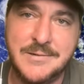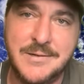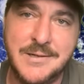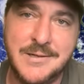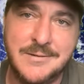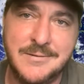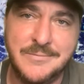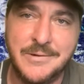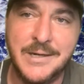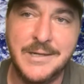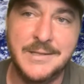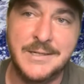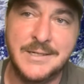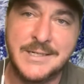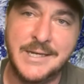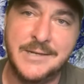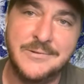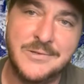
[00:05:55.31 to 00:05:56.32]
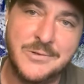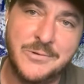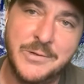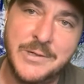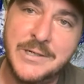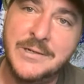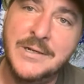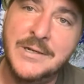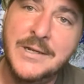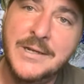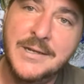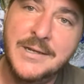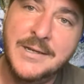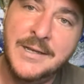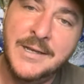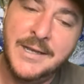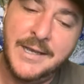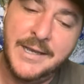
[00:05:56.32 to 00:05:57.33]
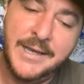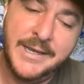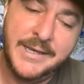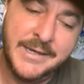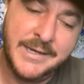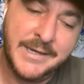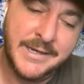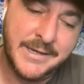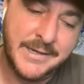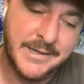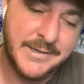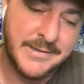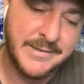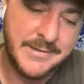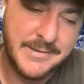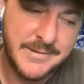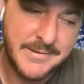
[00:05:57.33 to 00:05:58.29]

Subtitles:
right in the town square, a